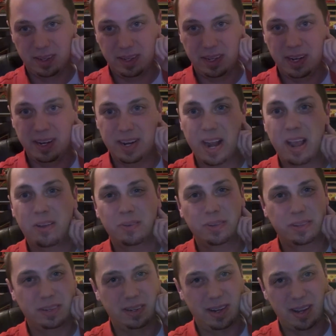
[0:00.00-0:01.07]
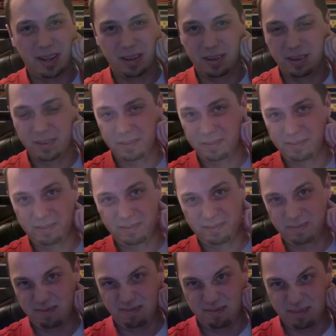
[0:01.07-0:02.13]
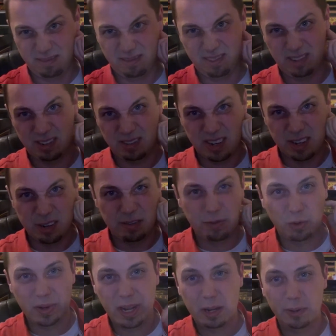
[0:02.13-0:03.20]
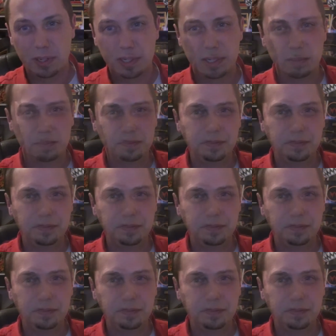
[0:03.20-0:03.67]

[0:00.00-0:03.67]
in and out in under 4 hours.